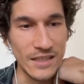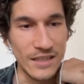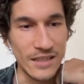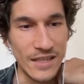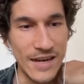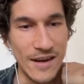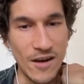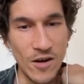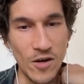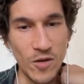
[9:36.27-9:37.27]

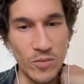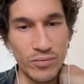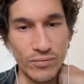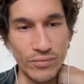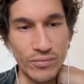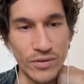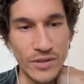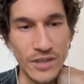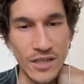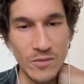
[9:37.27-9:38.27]
Now, I
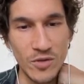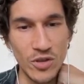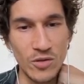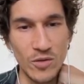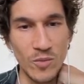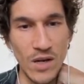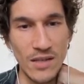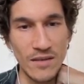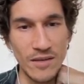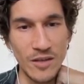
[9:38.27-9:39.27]
think I'm just gonna buy
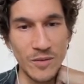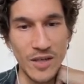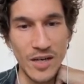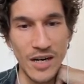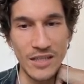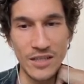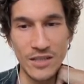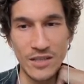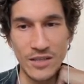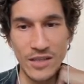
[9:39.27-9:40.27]
development cards.